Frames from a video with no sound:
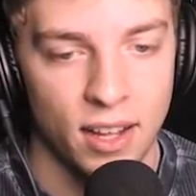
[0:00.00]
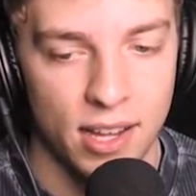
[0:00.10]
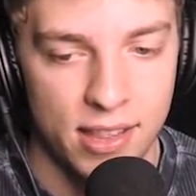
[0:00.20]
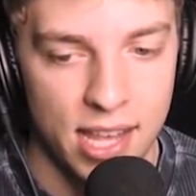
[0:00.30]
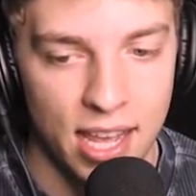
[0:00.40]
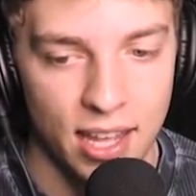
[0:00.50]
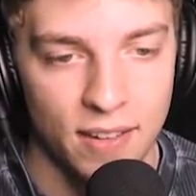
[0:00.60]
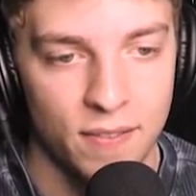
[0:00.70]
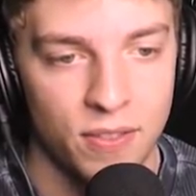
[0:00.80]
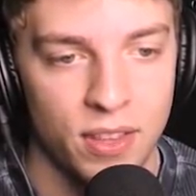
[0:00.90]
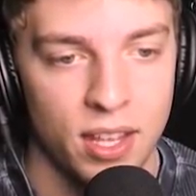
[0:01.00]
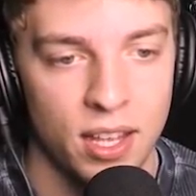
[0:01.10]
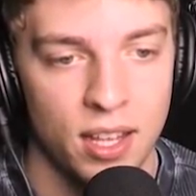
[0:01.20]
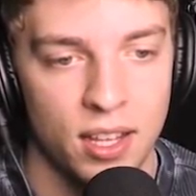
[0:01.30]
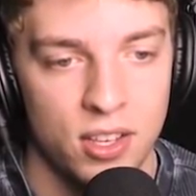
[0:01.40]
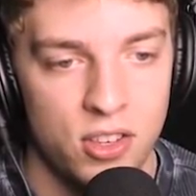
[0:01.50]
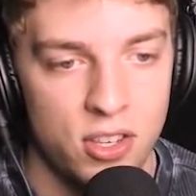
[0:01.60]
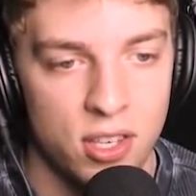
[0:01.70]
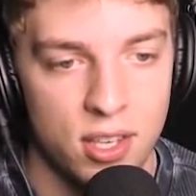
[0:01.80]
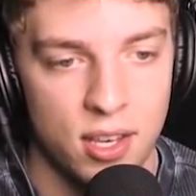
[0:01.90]
I see you it. See the finish line, Josh? Josh,
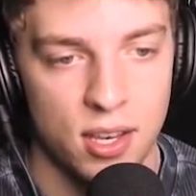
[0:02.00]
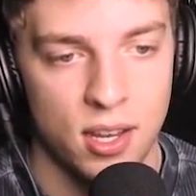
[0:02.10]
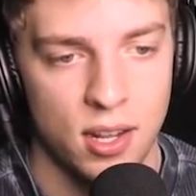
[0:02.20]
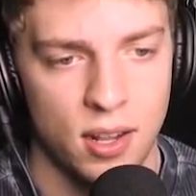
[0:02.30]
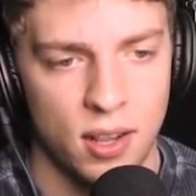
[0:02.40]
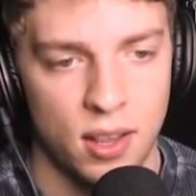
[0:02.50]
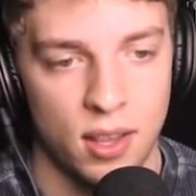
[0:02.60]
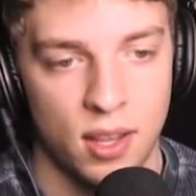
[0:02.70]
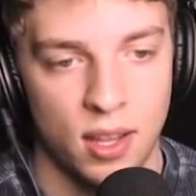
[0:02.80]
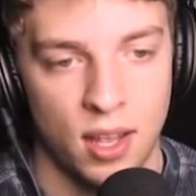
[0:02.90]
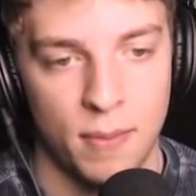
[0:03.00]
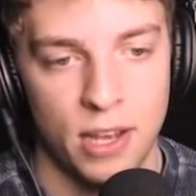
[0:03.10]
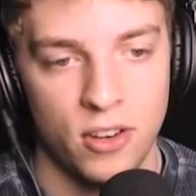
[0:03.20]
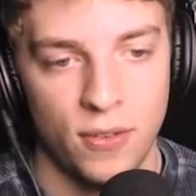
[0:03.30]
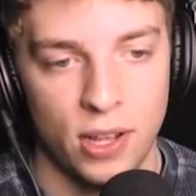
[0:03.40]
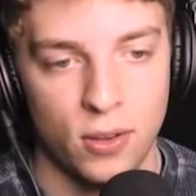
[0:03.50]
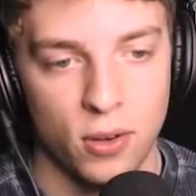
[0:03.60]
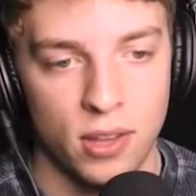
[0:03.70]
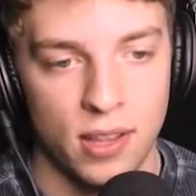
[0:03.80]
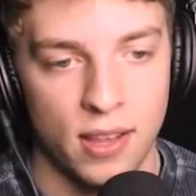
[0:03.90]
go. You got this, man. Imagine if I
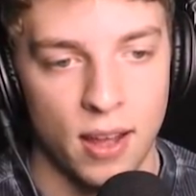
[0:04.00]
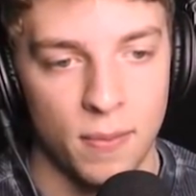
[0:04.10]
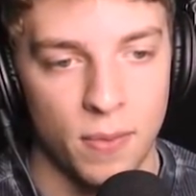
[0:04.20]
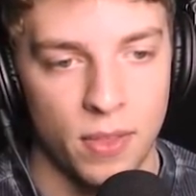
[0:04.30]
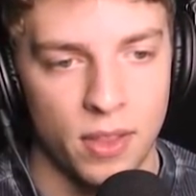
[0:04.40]
screwed this up.